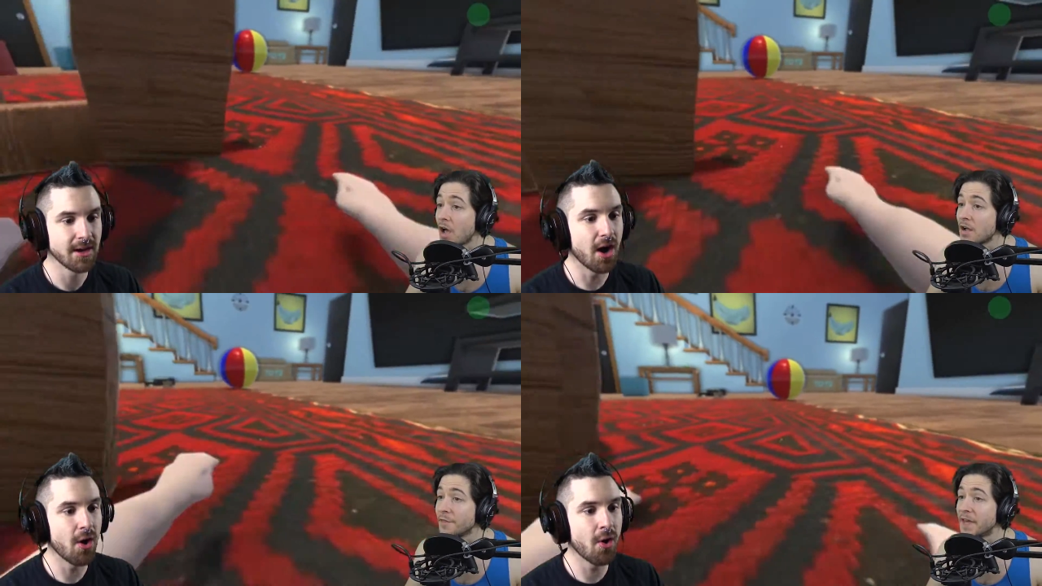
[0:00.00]

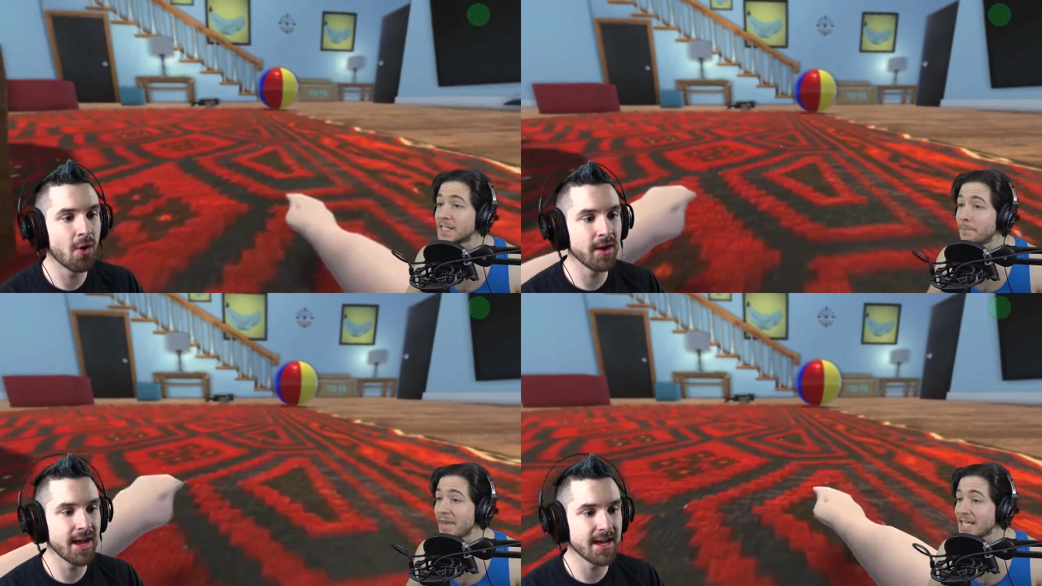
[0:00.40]
Speaker 1: Oh,
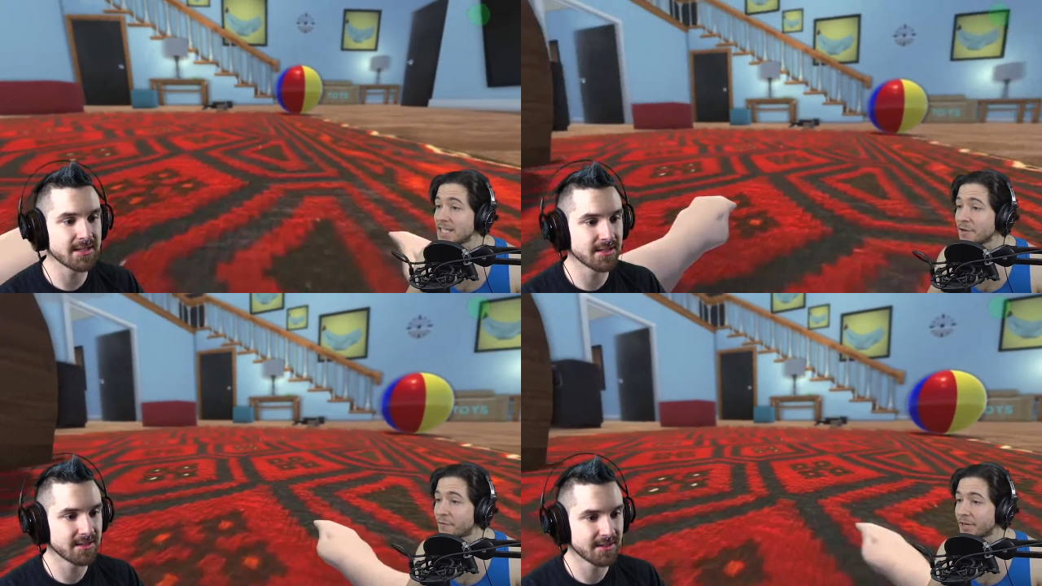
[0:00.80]
Speaker 2: there's
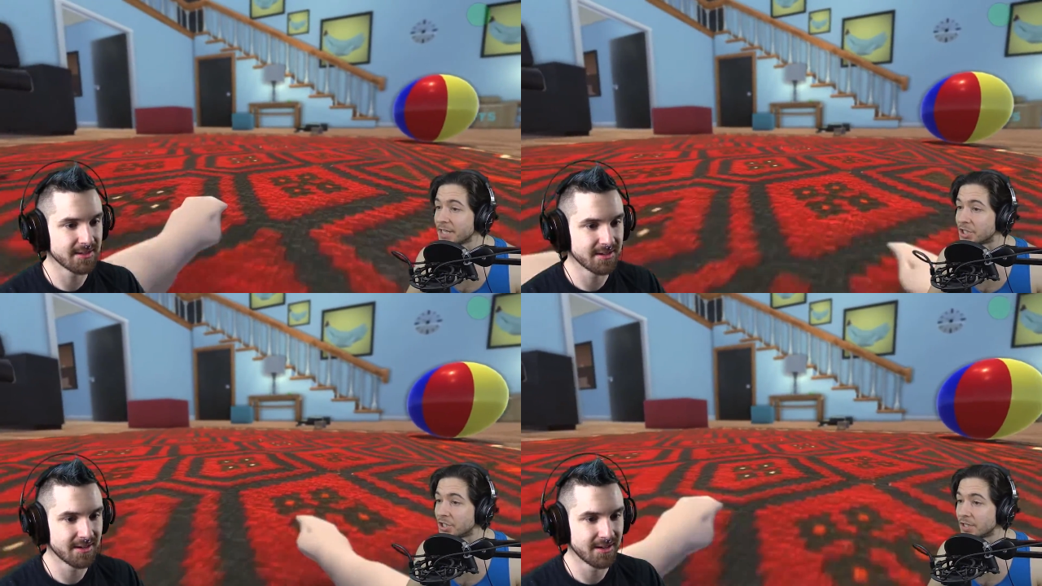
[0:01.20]
meat in the
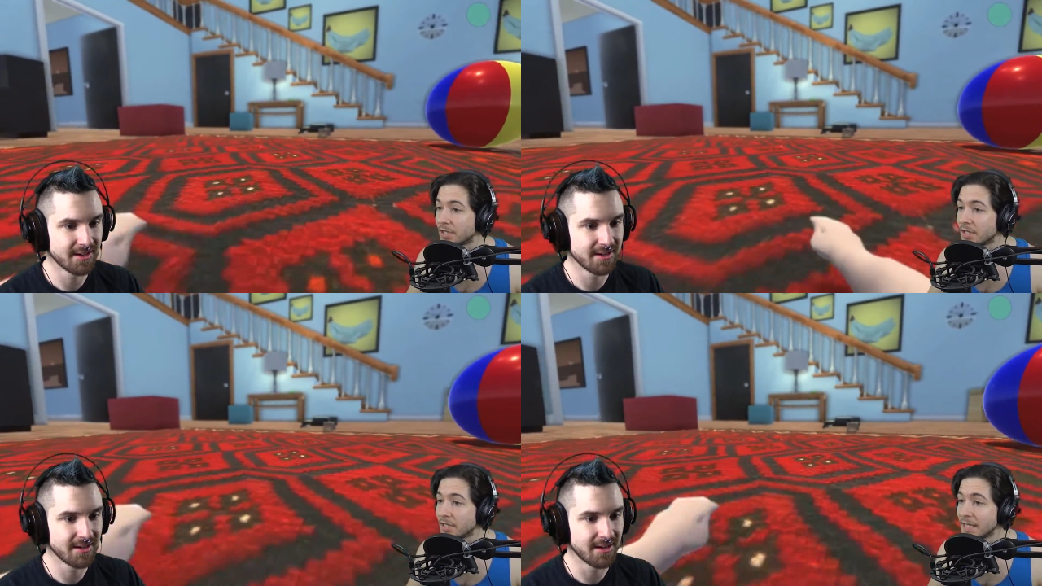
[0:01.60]
fridge.
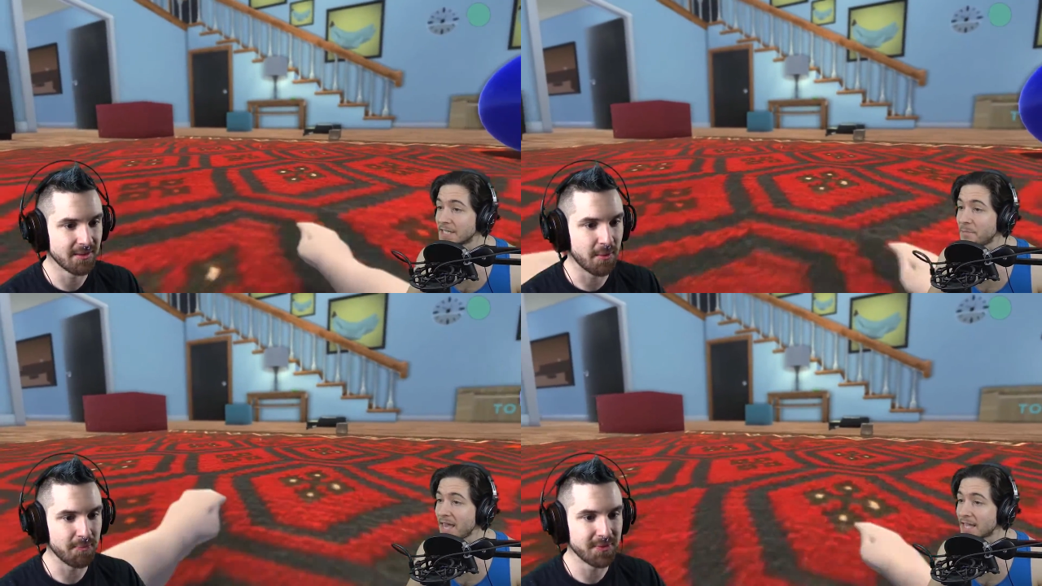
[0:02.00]

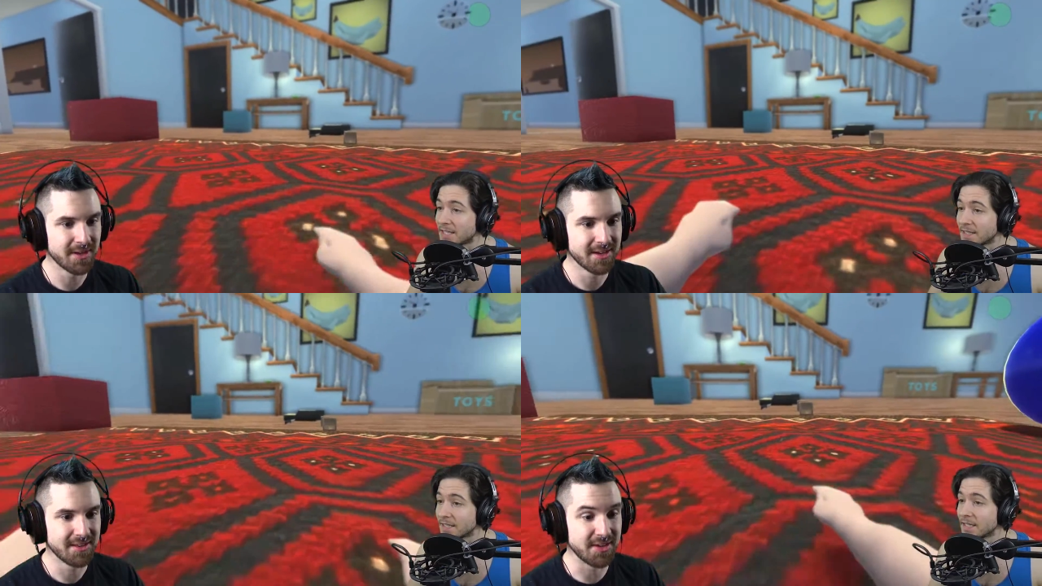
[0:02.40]
Speaker 1: There's
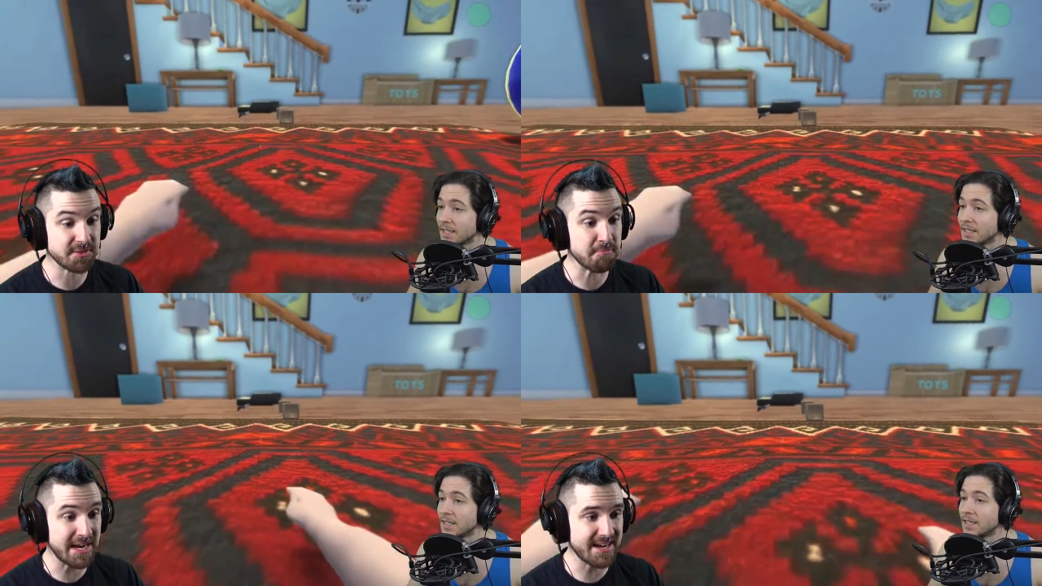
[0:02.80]
meat.
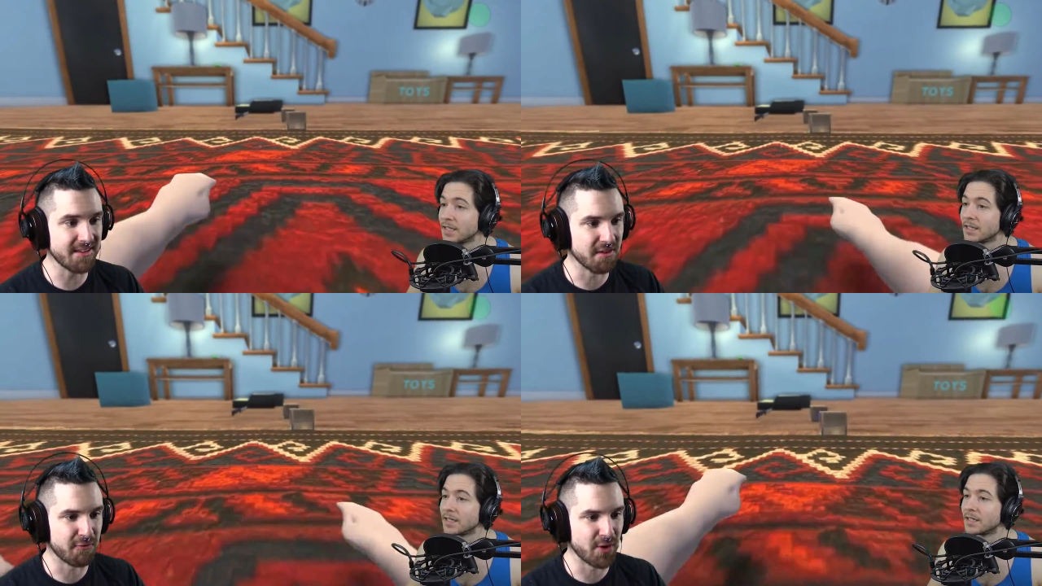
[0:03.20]
There's meat
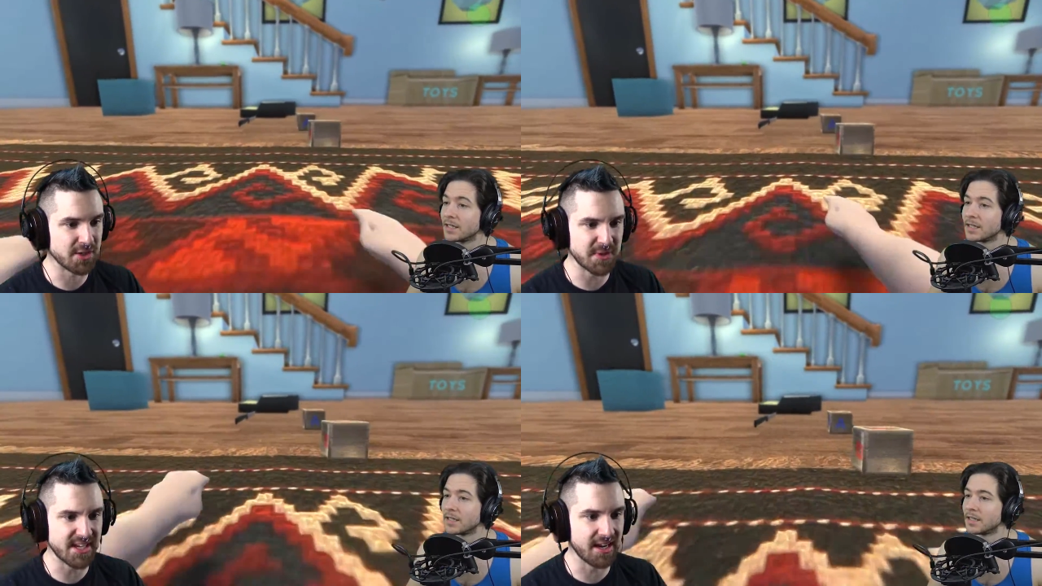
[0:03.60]
in the
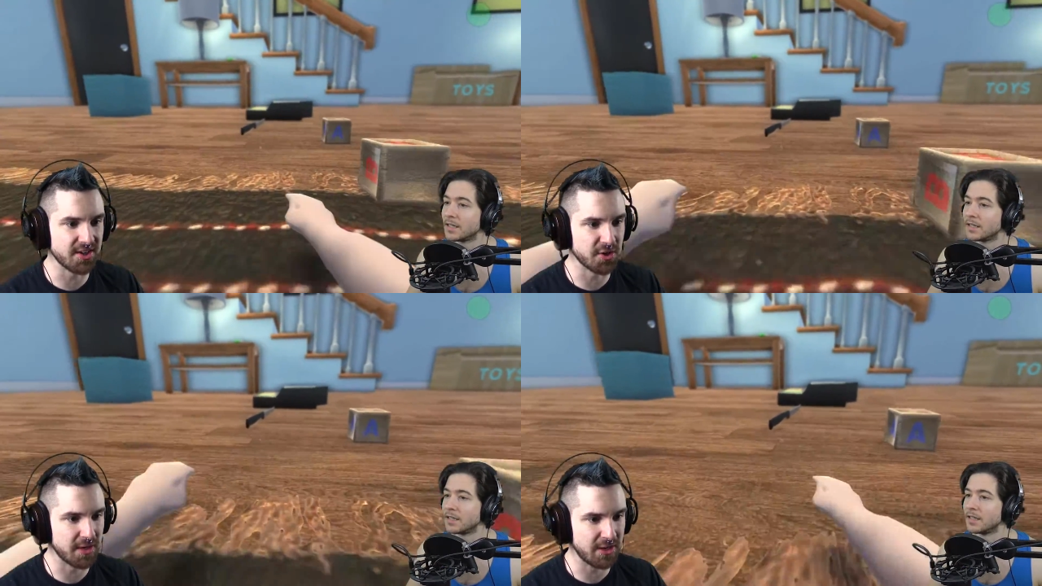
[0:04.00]
fridge. What's that gonna
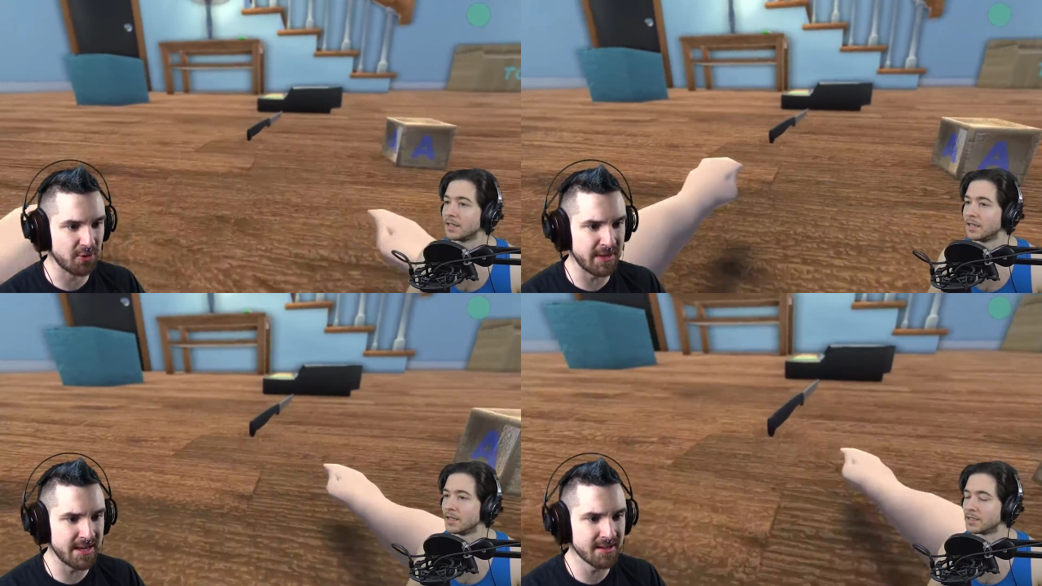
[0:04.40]
do?
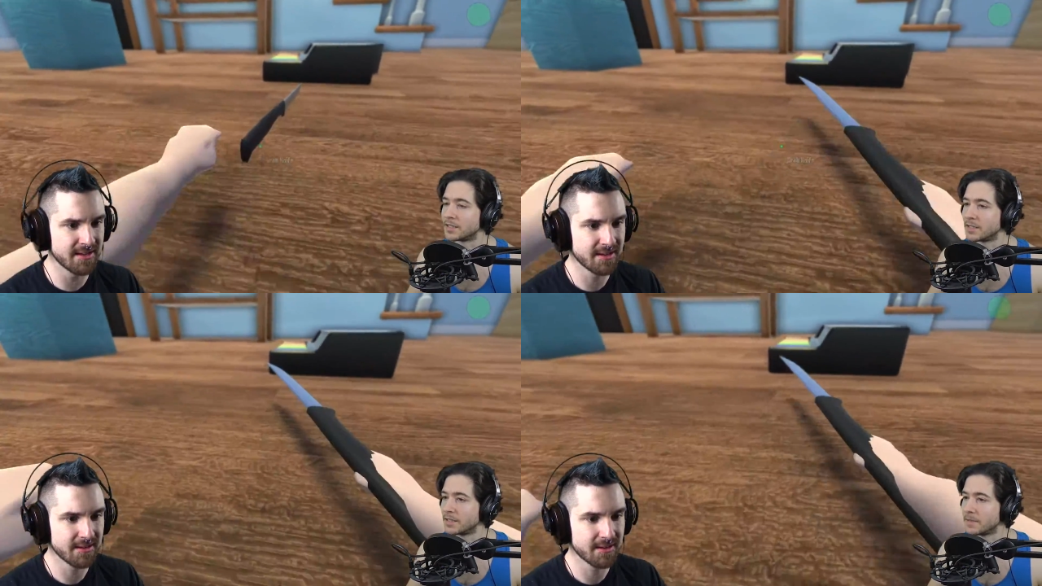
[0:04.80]
Heal me?
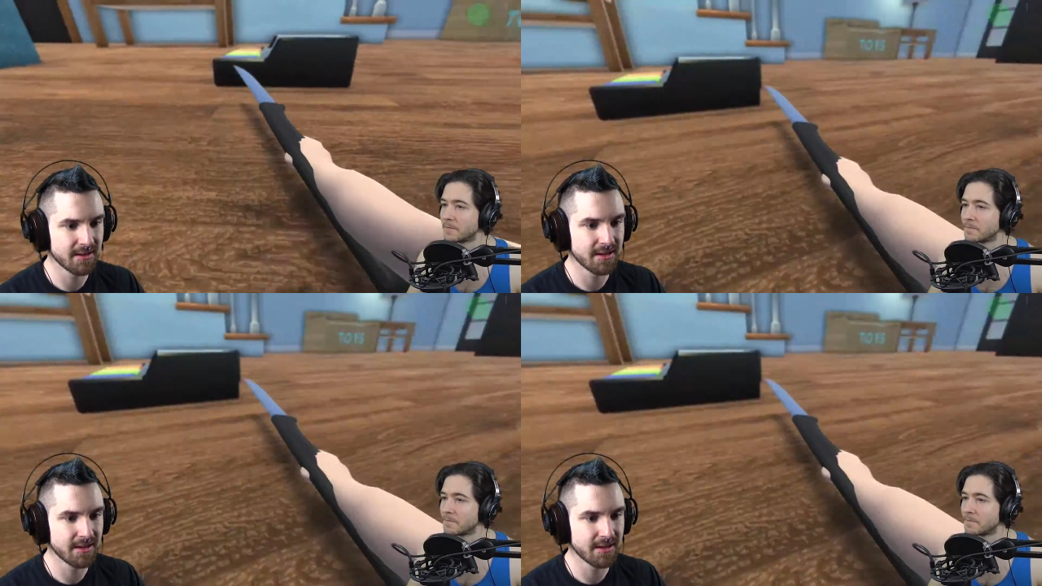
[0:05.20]
Yes.